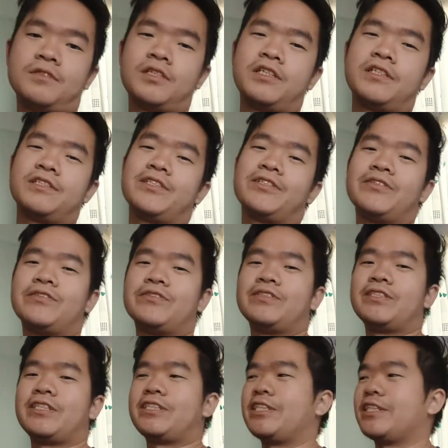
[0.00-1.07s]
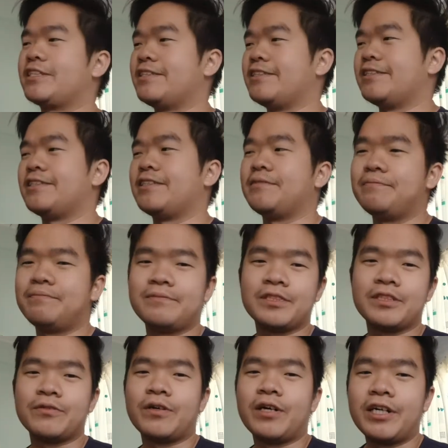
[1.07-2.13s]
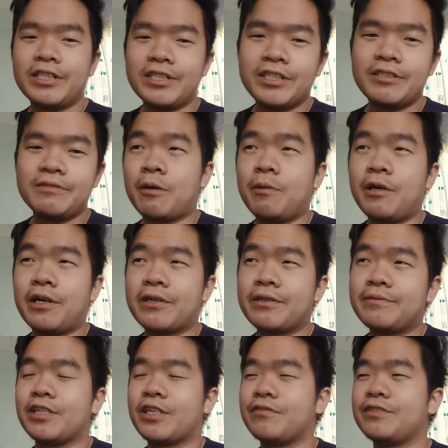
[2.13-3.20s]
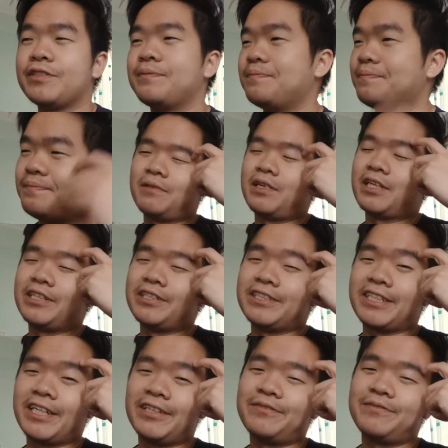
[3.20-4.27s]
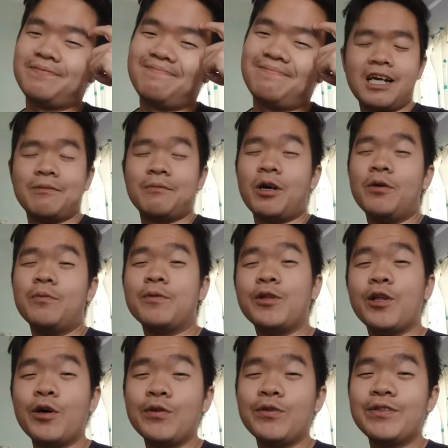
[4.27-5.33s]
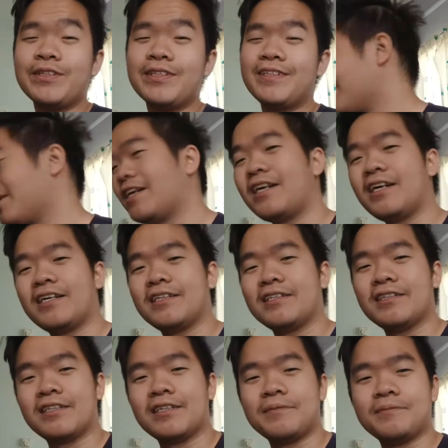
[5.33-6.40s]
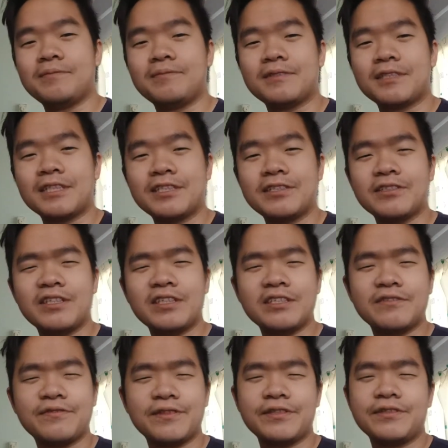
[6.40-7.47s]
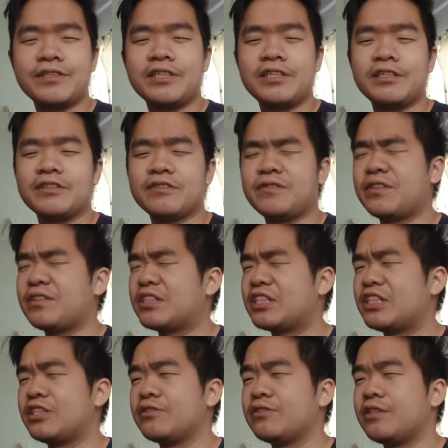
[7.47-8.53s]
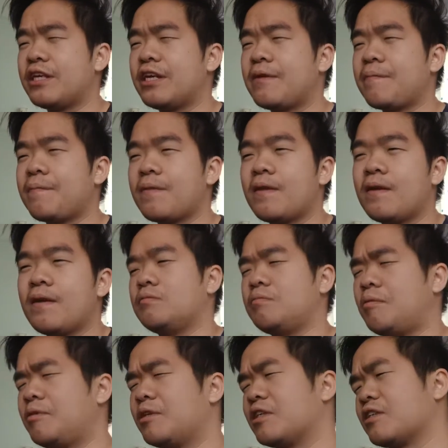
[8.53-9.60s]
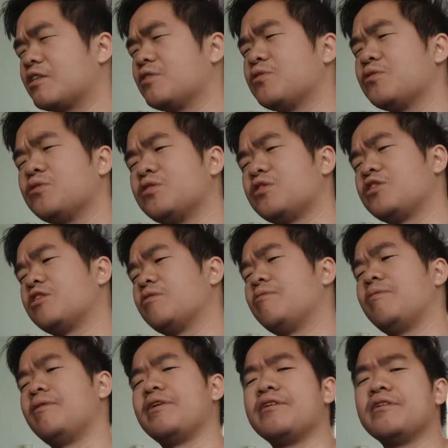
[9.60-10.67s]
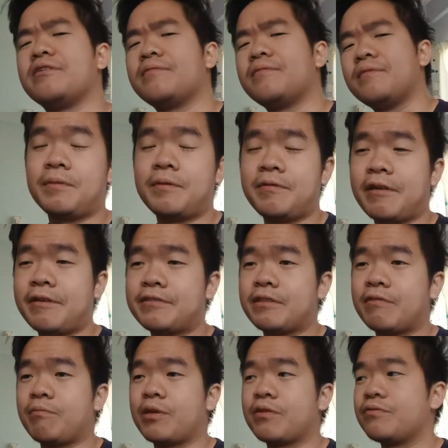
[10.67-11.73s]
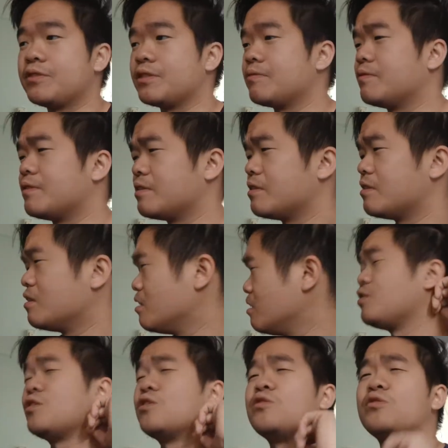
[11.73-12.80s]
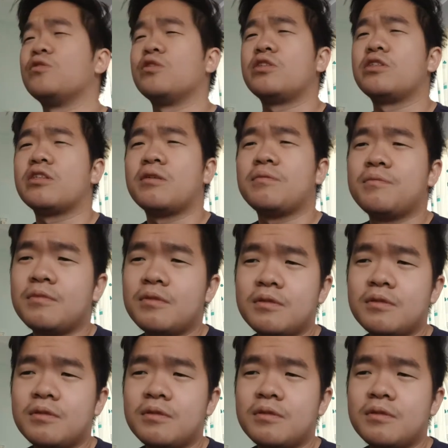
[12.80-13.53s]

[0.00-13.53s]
Okay, so I checked the garage, car park, whatever. My girl is out. I'm home alone. So yeah, I guess today is a very chill day. Probably gonna go to the shop later. Maybe have some breakfast first before I go to the shop.